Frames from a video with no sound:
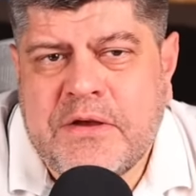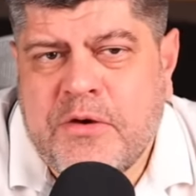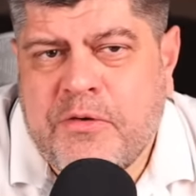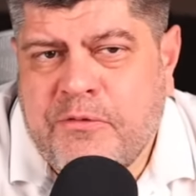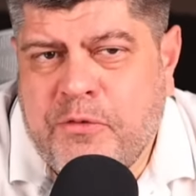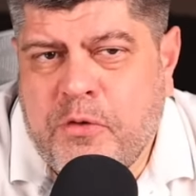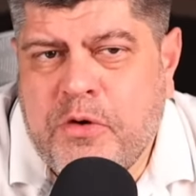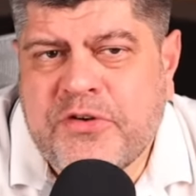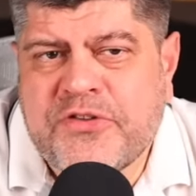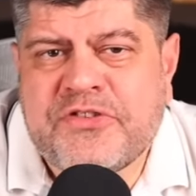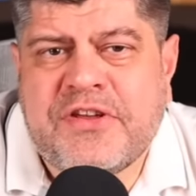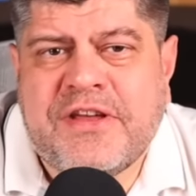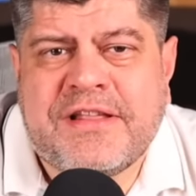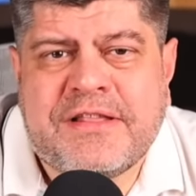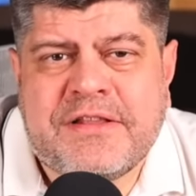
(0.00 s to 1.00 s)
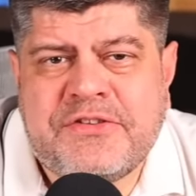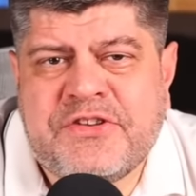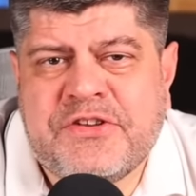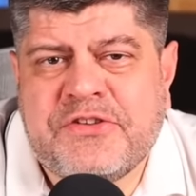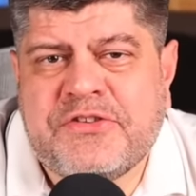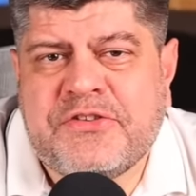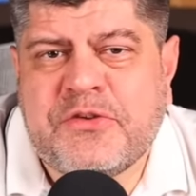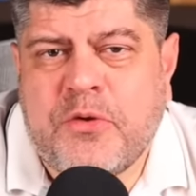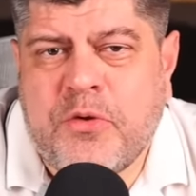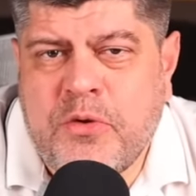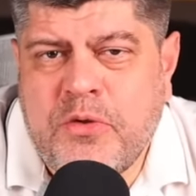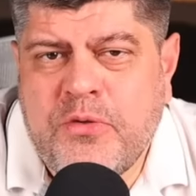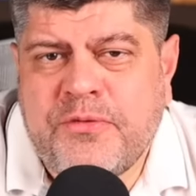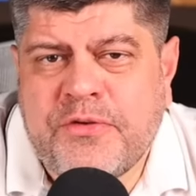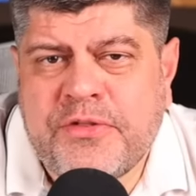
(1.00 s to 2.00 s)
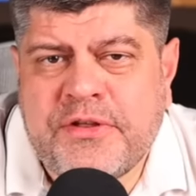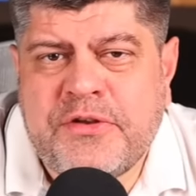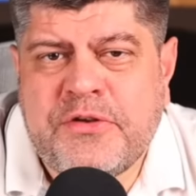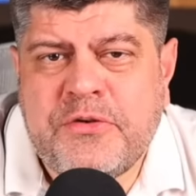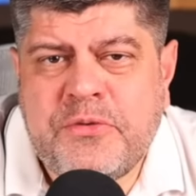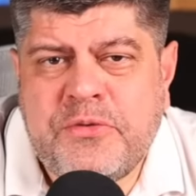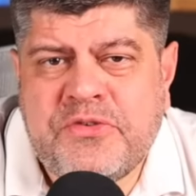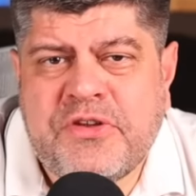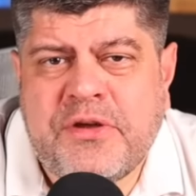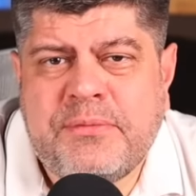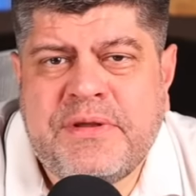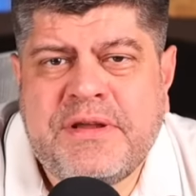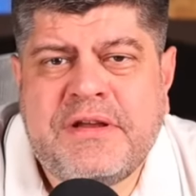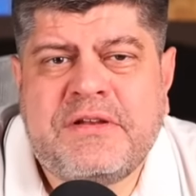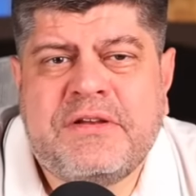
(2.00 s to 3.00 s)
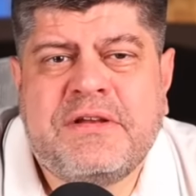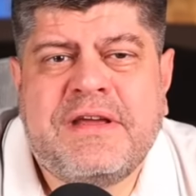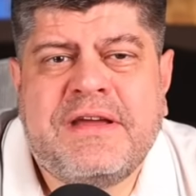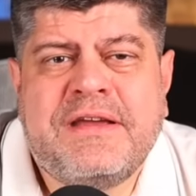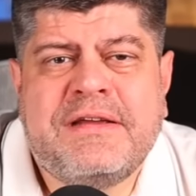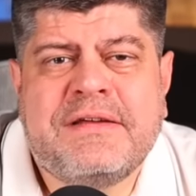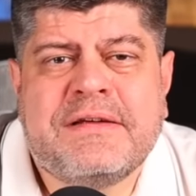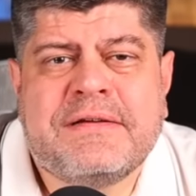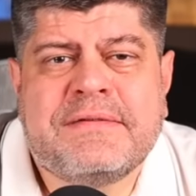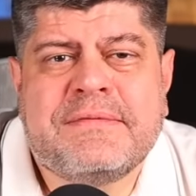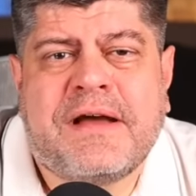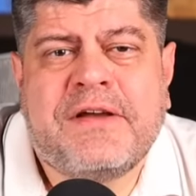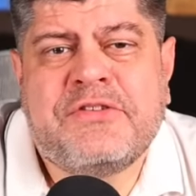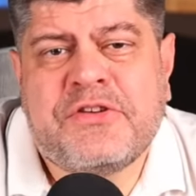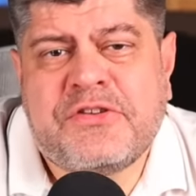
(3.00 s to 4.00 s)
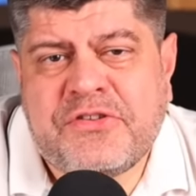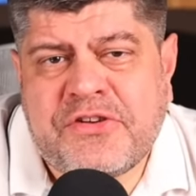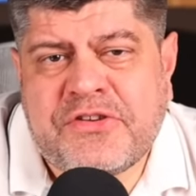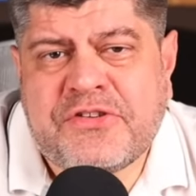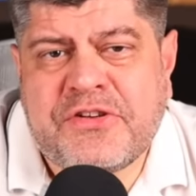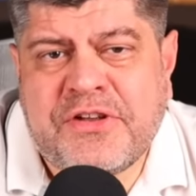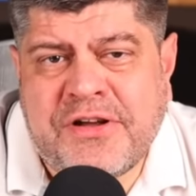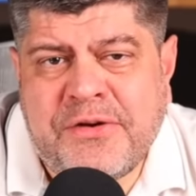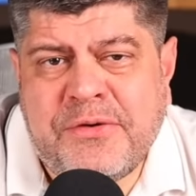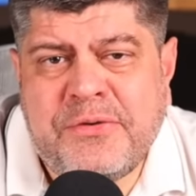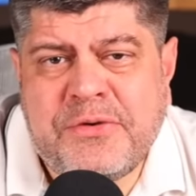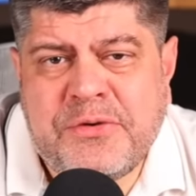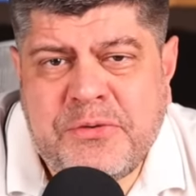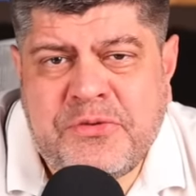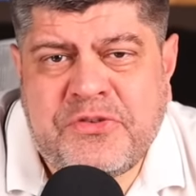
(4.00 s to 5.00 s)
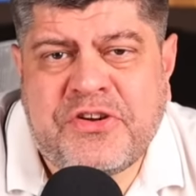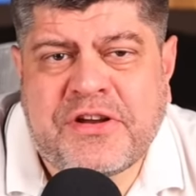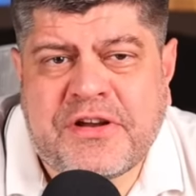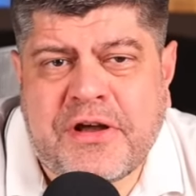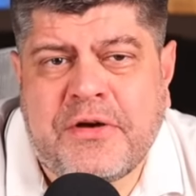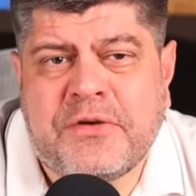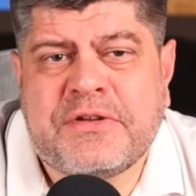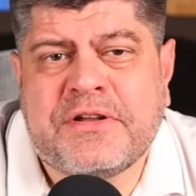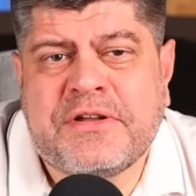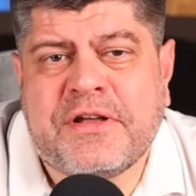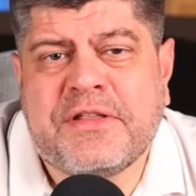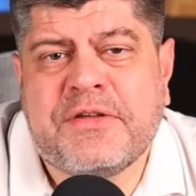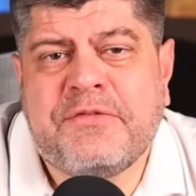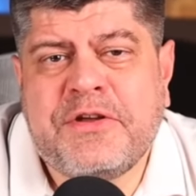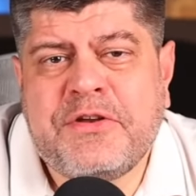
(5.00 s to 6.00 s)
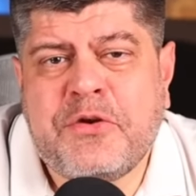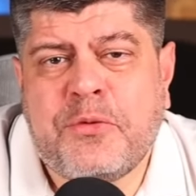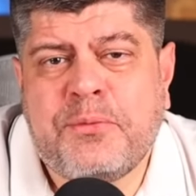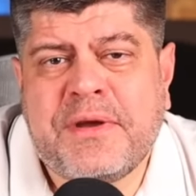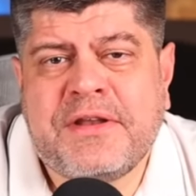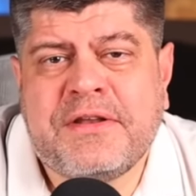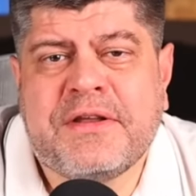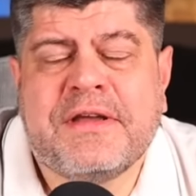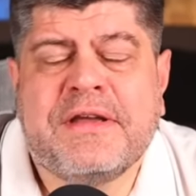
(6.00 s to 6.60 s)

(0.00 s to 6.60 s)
Folks, and this is all for the news update today. I suggest now you check out another video made